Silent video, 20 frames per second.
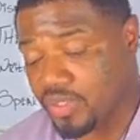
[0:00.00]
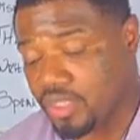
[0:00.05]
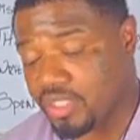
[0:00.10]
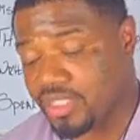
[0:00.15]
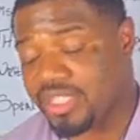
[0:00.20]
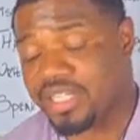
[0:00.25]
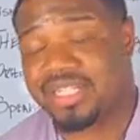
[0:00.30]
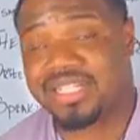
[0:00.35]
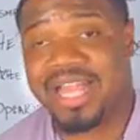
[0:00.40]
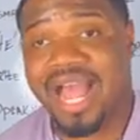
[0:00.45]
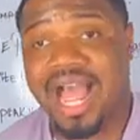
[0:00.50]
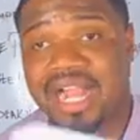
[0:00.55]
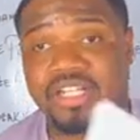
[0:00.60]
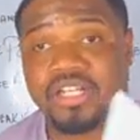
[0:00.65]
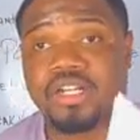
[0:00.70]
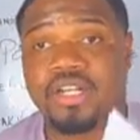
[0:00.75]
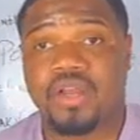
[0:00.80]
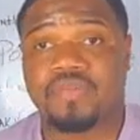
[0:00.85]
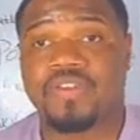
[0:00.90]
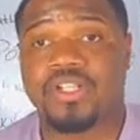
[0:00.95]
the
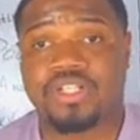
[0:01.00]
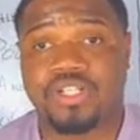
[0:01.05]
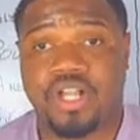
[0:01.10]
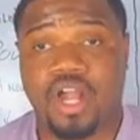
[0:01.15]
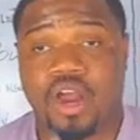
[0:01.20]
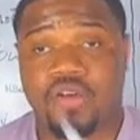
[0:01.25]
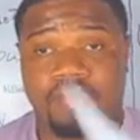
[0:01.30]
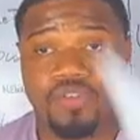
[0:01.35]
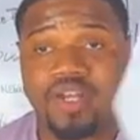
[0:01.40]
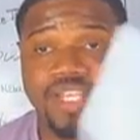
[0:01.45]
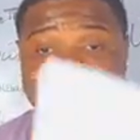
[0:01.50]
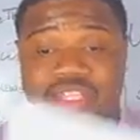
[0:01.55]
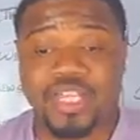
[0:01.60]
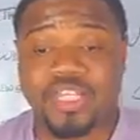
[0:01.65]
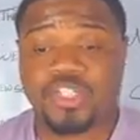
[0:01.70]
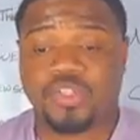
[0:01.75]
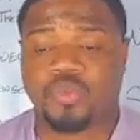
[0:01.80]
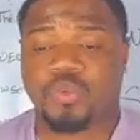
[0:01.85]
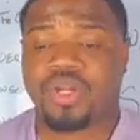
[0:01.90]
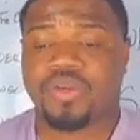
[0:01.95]
Doctrine of Discovery,
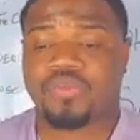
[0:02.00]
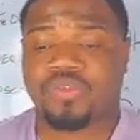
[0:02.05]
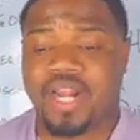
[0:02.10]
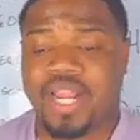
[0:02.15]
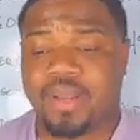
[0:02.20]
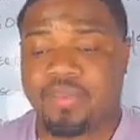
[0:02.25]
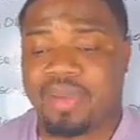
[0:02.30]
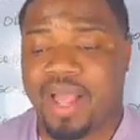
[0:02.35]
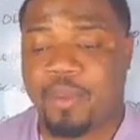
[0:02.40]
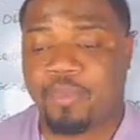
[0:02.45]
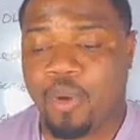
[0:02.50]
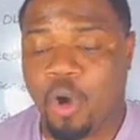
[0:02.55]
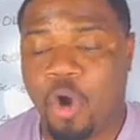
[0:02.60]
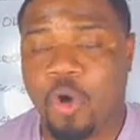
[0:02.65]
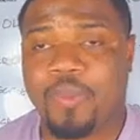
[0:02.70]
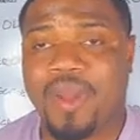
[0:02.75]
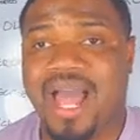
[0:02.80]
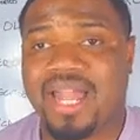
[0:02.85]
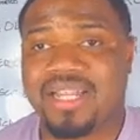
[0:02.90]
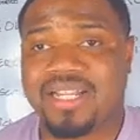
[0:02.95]
this one written by
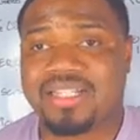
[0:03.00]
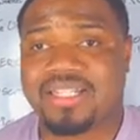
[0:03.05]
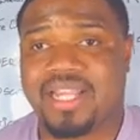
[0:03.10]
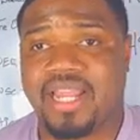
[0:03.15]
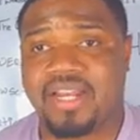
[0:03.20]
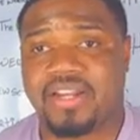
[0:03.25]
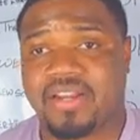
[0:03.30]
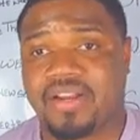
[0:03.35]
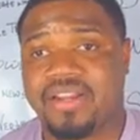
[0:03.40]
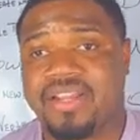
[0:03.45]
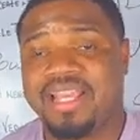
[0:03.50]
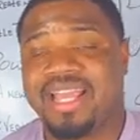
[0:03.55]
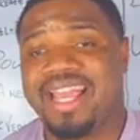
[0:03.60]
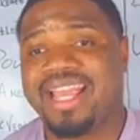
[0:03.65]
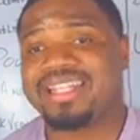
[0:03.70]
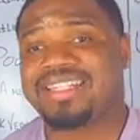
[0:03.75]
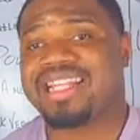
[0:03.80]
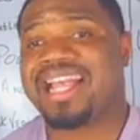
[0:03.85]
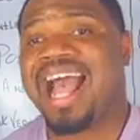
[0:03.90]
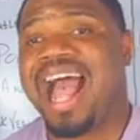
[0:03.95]
Pope Alexander,
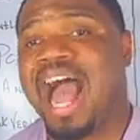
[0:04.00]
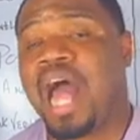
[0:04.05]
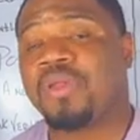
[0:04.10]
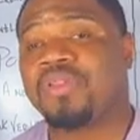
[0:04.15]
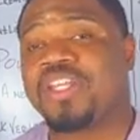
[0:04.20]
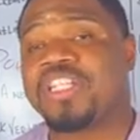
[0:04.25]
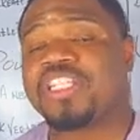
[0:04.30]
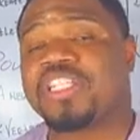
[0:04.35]
is how